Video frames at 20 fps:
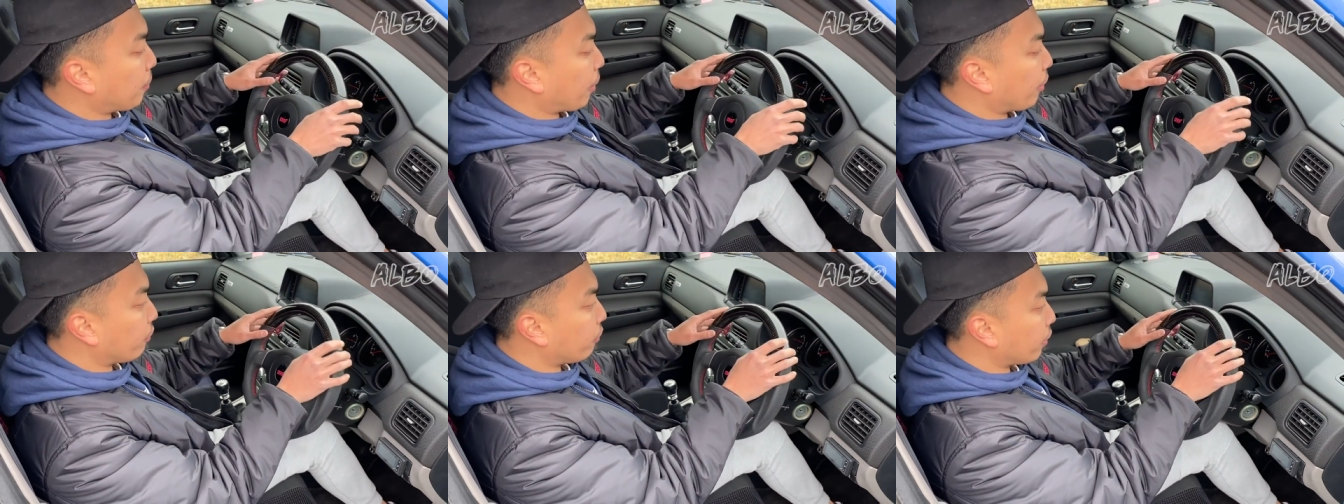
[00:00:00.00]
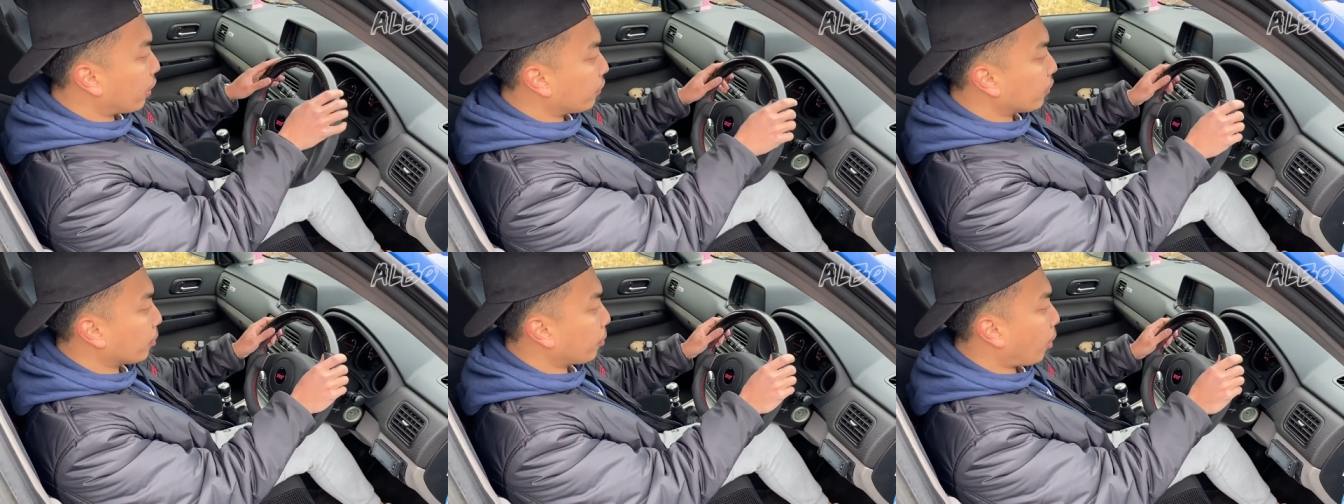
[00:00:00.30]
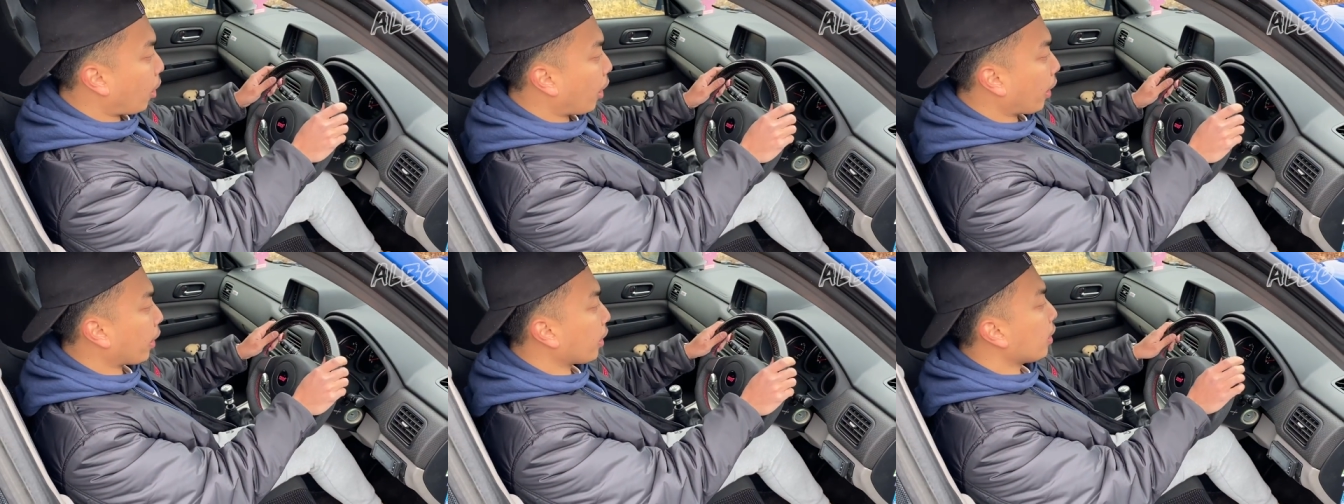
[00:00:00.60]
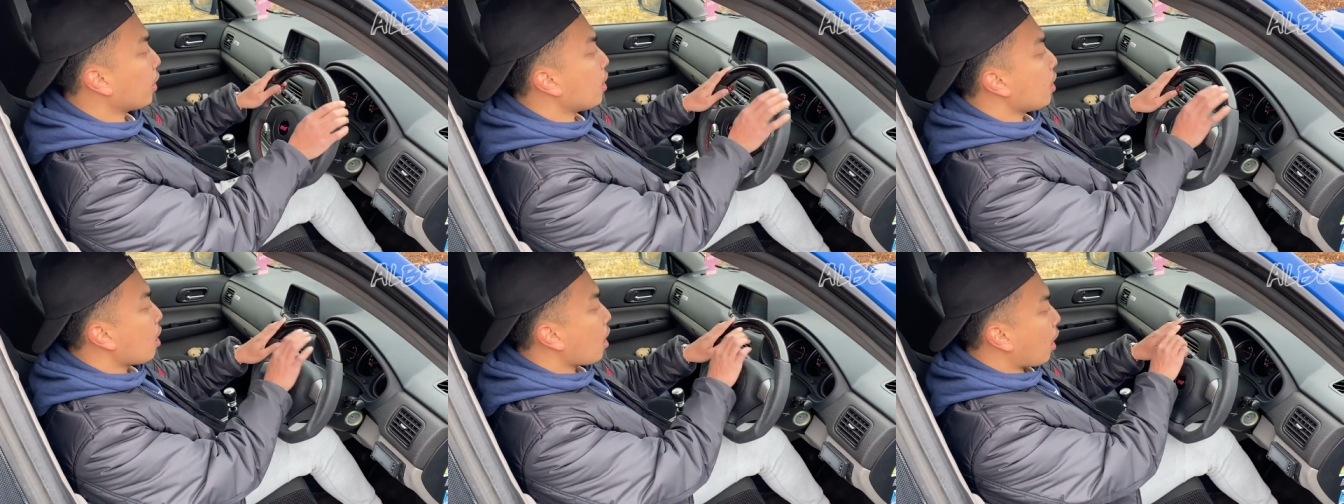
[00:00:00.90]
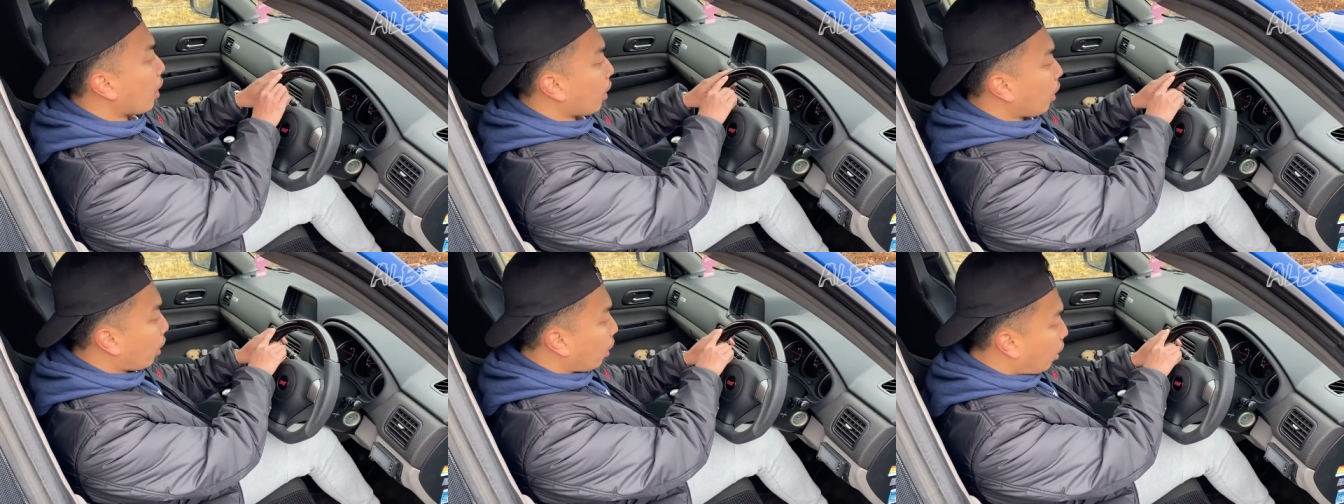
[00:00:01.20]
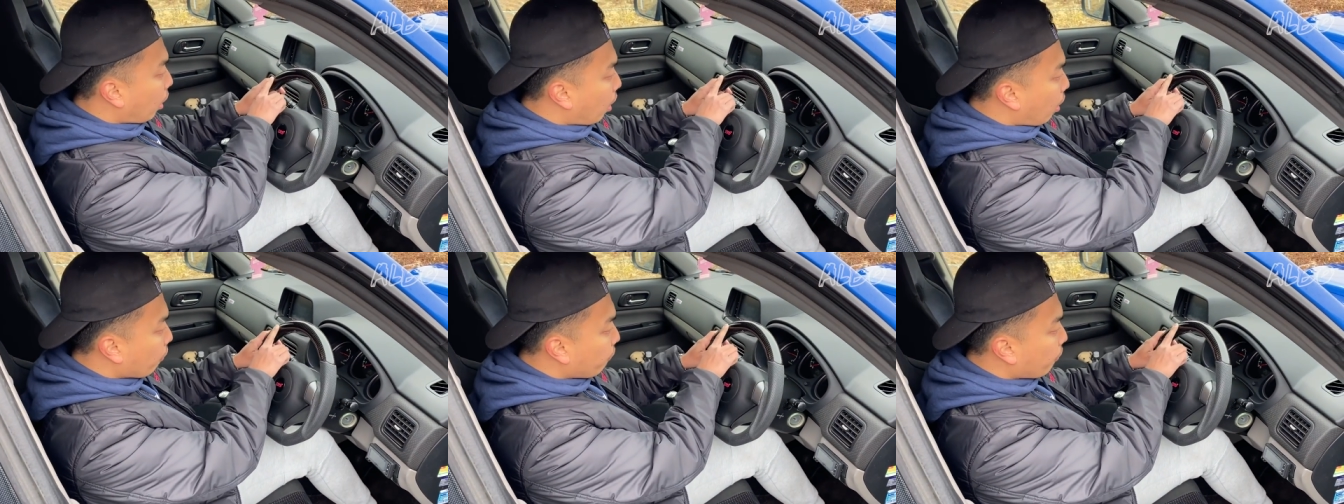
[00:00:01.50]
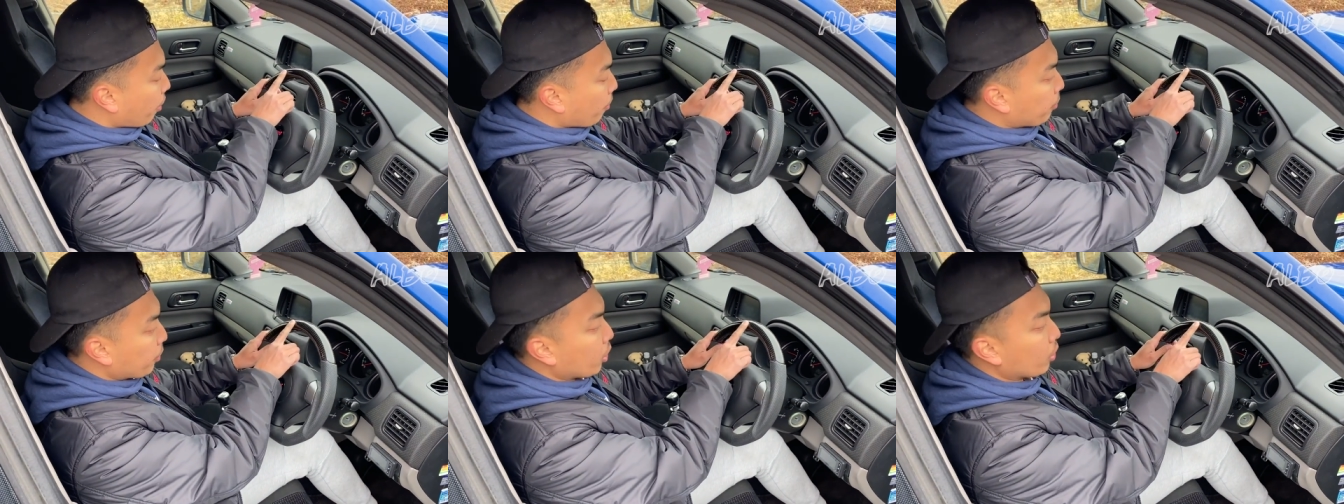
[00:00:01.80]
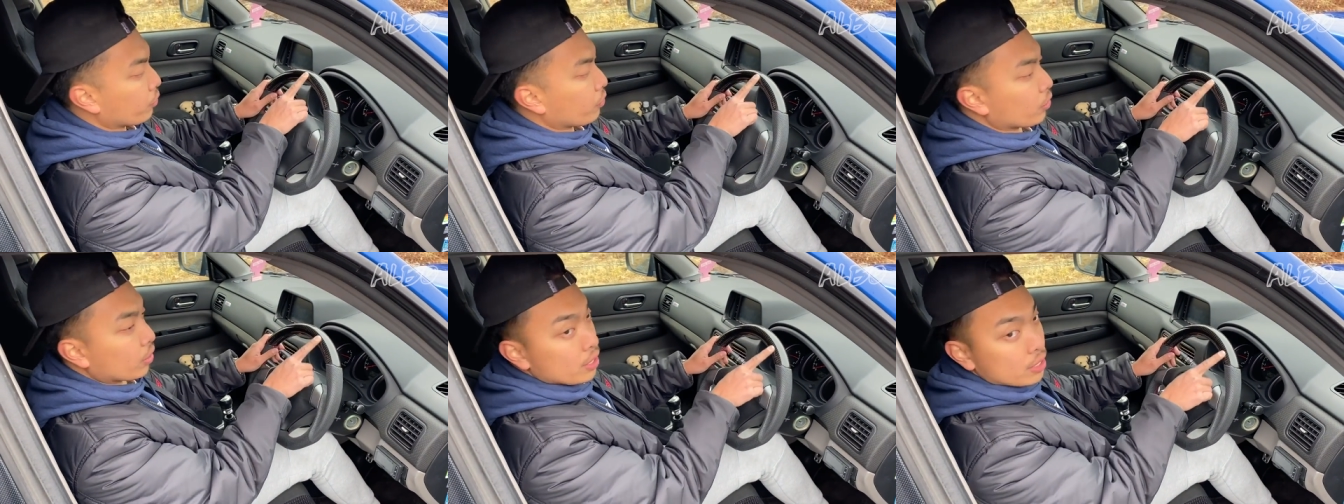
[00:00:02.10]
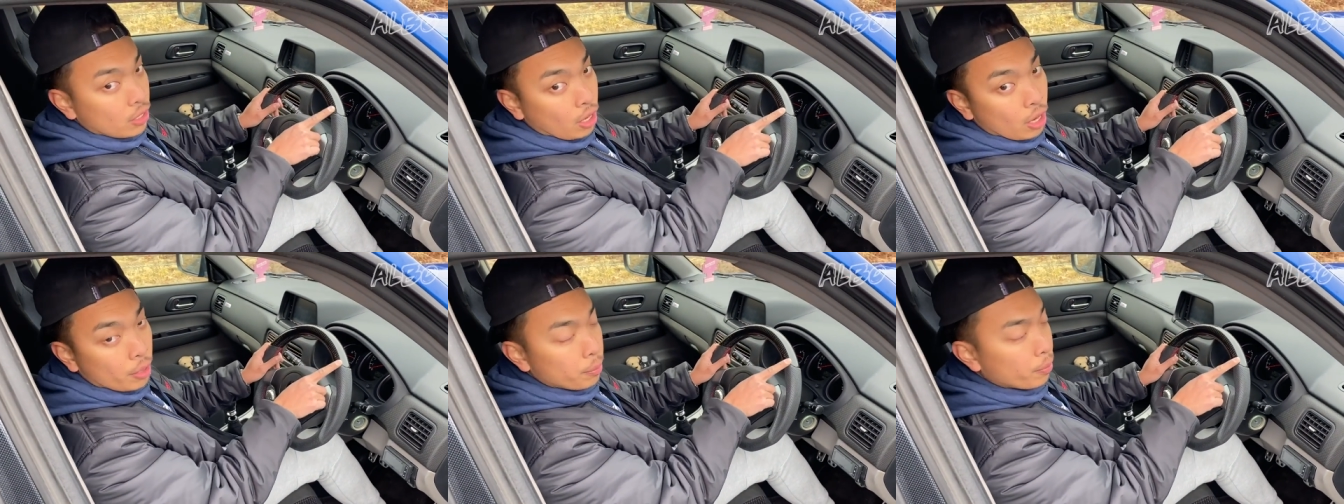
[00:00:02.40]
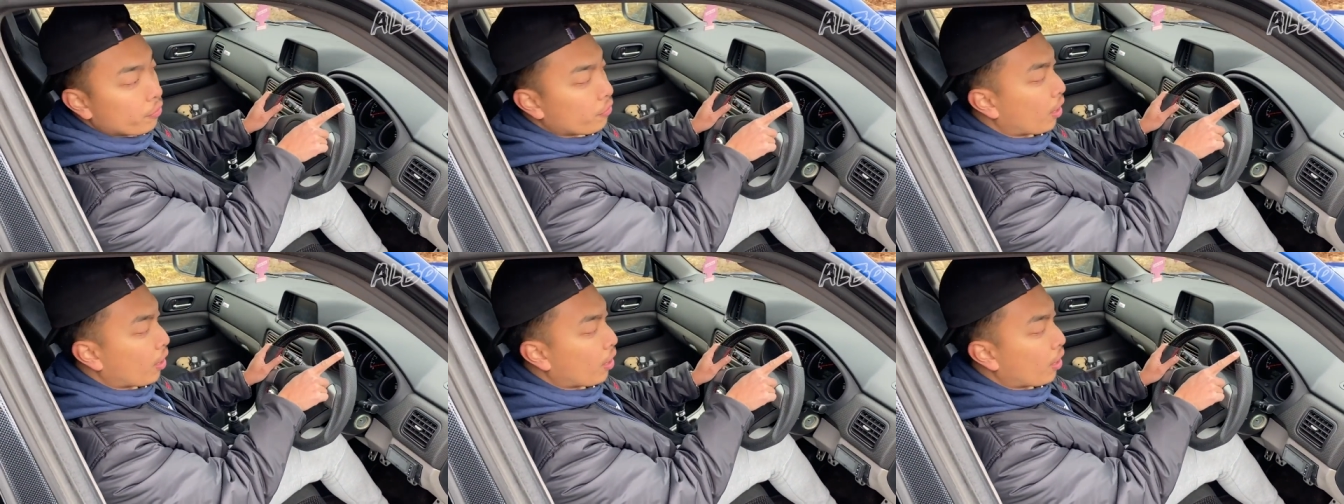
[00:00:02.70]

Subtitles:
my favorite mod. I love how beautiful this carbon